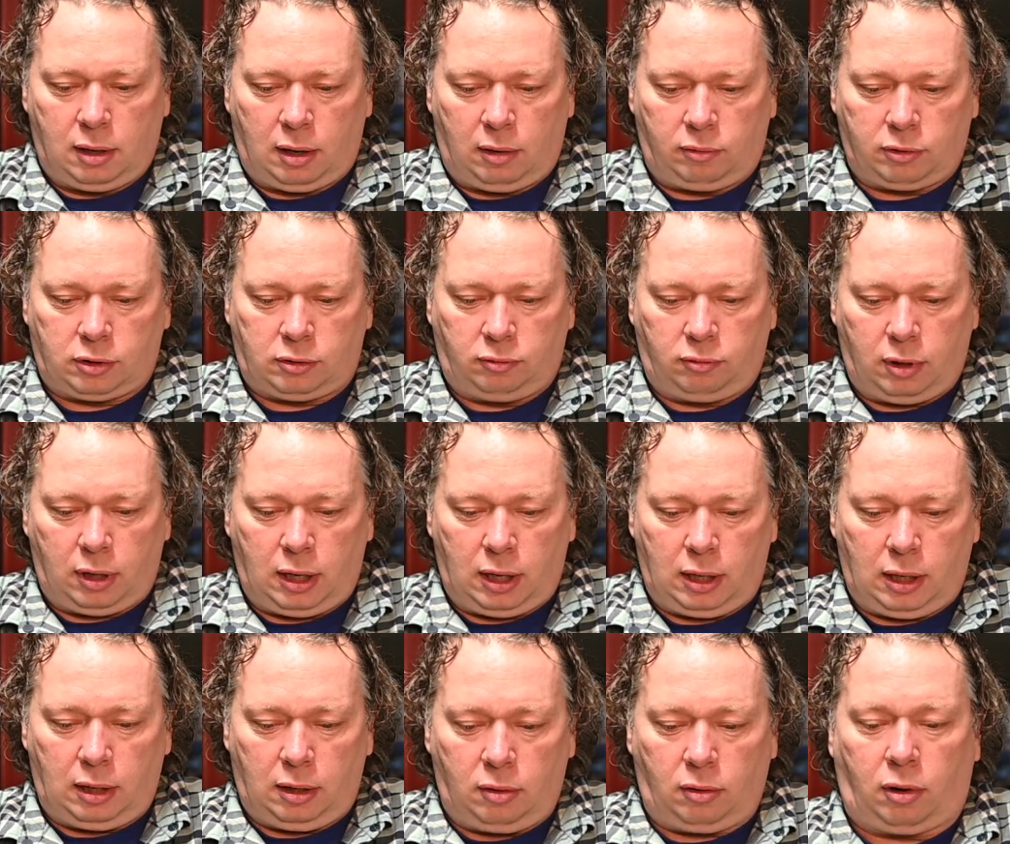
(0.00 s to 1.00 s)
I was
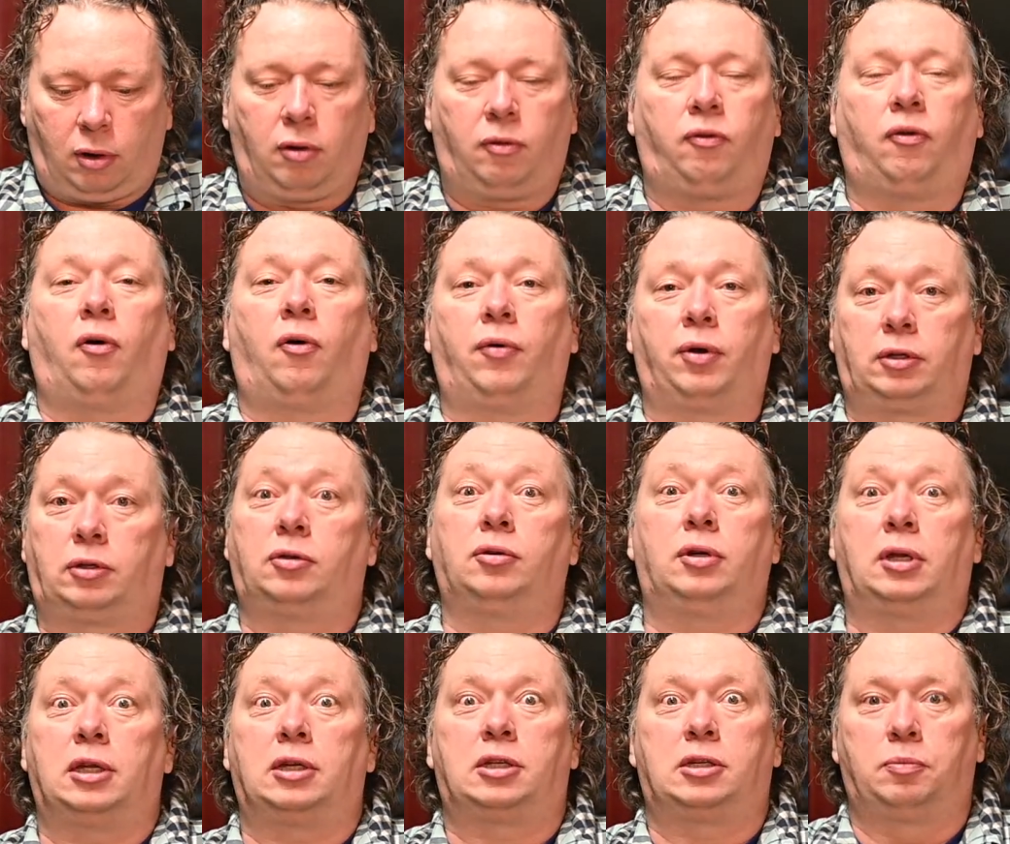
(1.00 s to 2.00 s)
really looking forward to
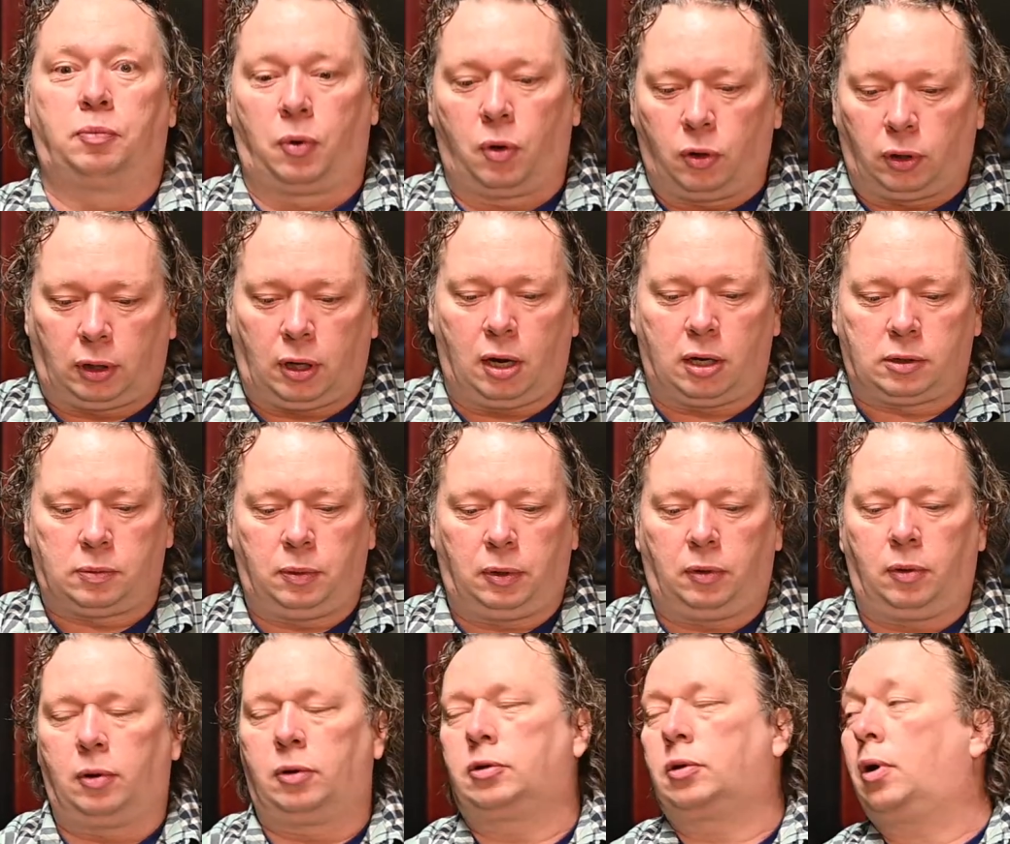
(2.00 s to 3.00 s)
this broadcast
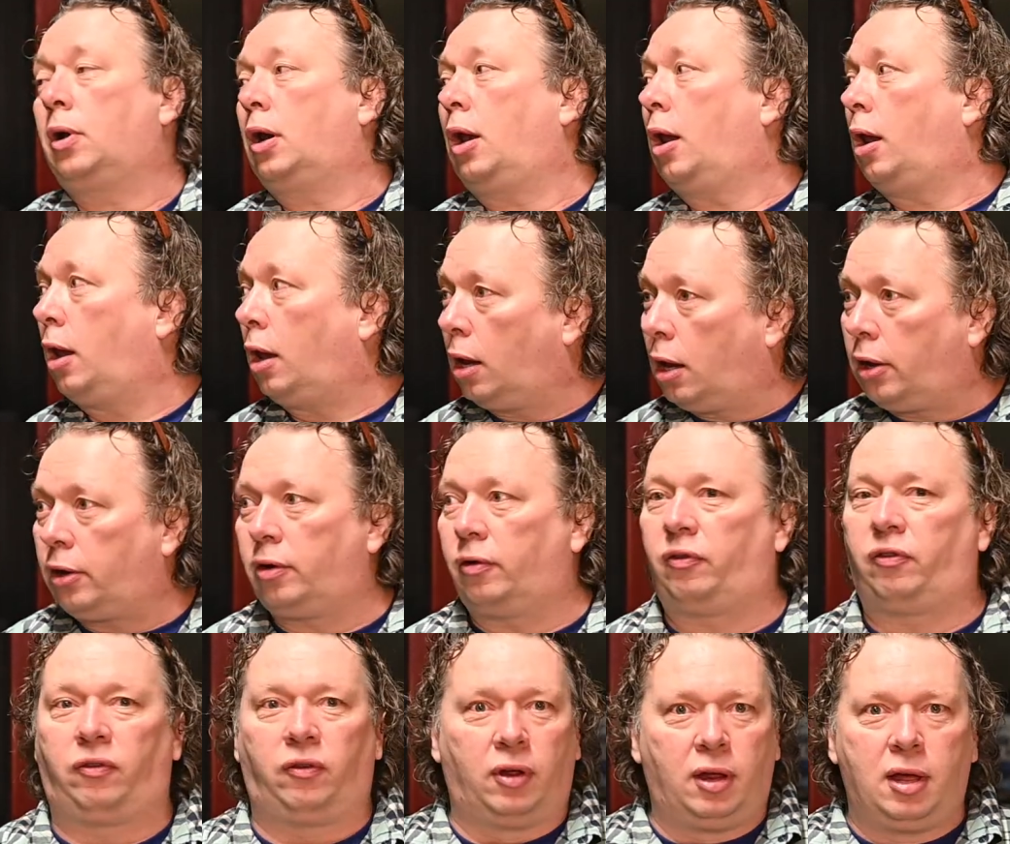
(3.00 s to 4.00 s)
because a lot of
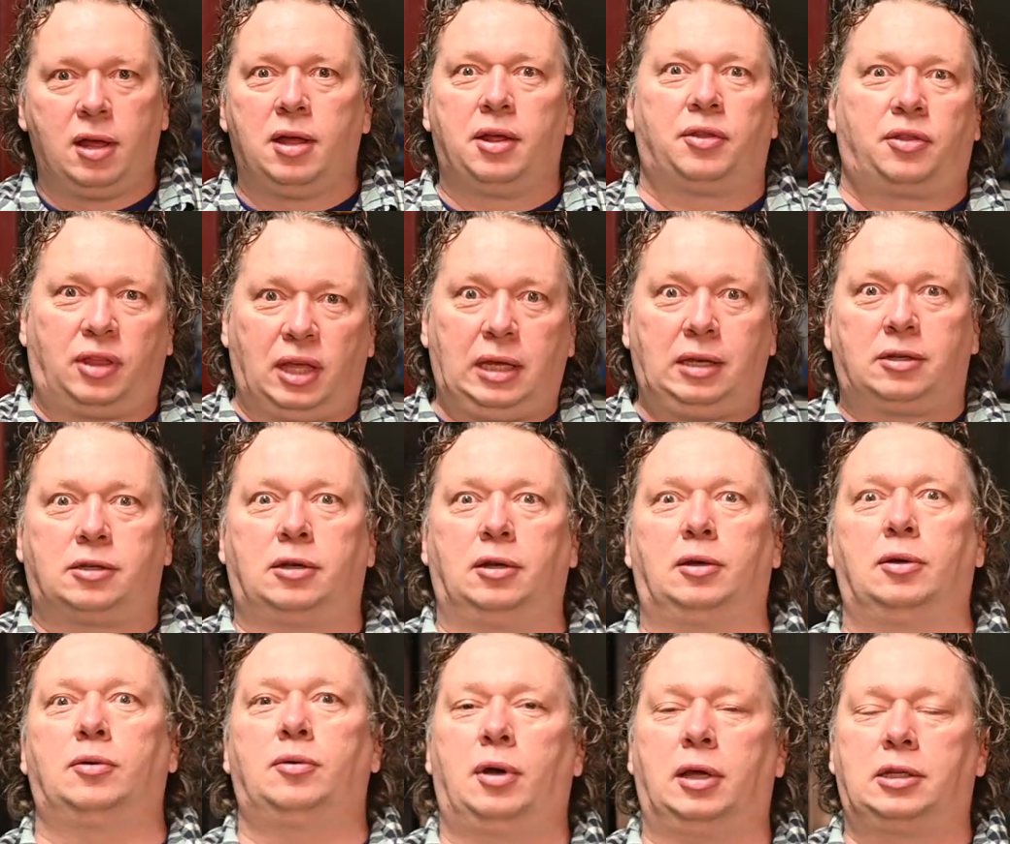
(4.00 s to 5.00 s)
things to do.